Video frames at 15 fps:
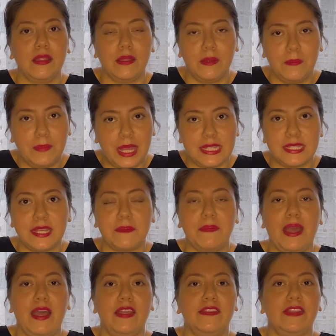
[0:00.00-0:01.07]
basic
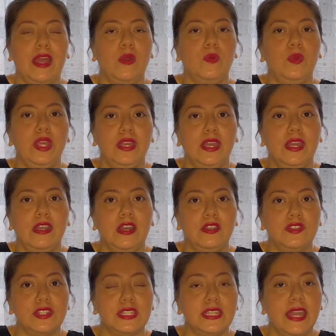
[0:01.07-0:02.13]
math that we can
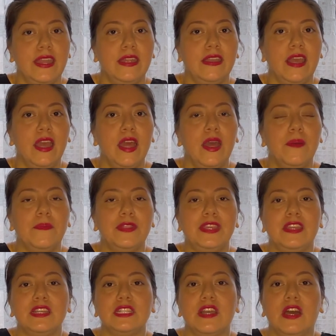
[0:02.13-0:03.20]
understand, but
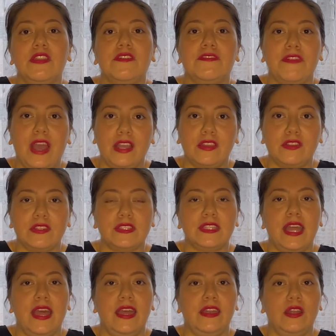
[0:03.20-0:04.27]
there's other factors
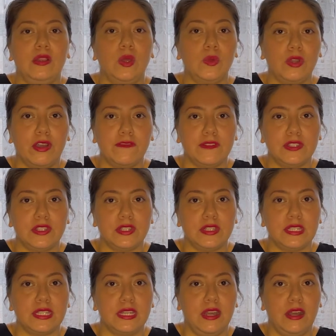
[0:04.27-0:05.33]
that loan
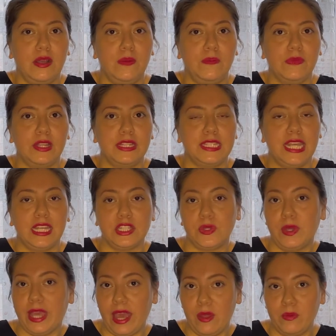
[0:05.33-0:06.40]
officers take
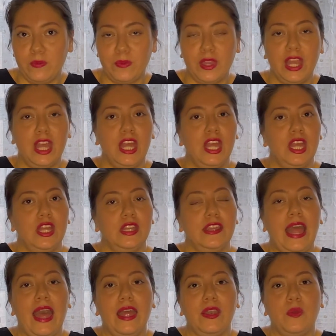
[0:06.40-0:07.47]
into account
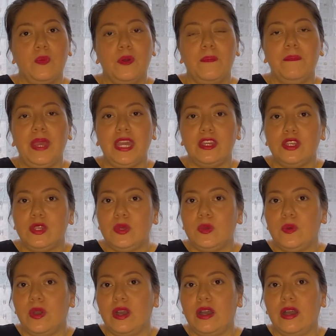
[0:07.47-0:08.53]
that will make
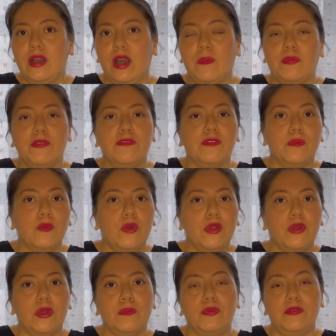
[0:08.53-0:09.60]
you approve for more
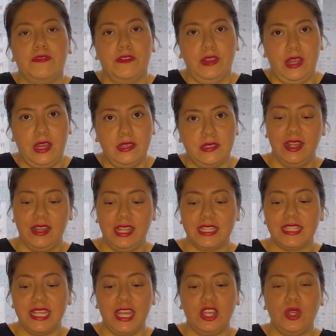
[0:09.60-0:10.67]
or approve for less.
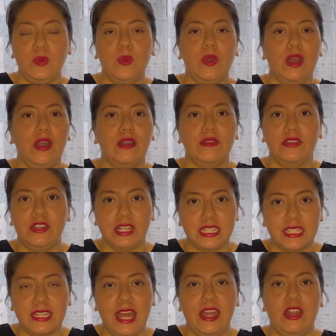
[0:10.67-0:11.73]
Let's say you're
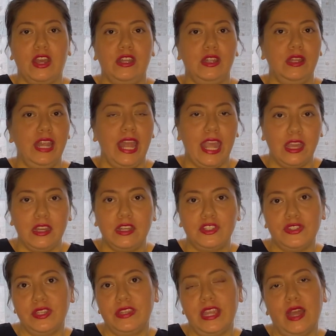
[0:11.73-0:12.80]
set on a
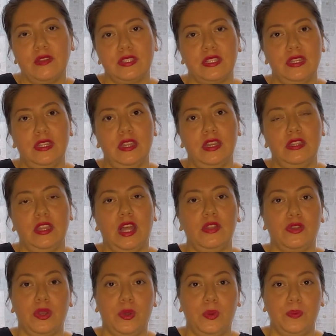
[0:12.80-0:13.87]

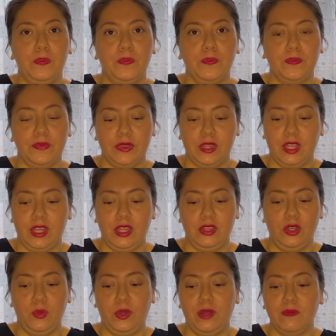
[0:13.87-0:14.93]
$800,000 home.
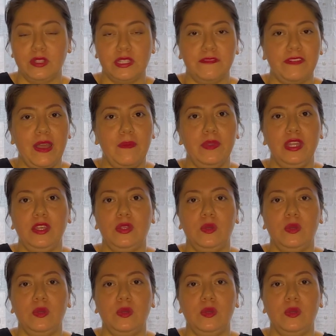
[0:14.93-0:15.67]
You want a multifamily,